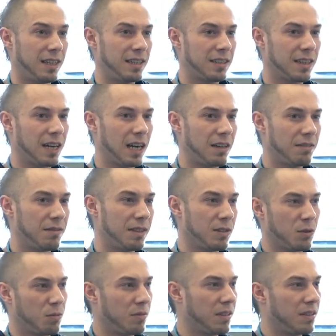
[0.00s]
It's kind of its
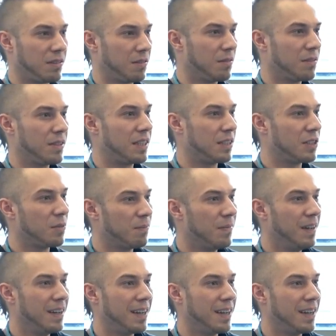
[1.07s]
own little system,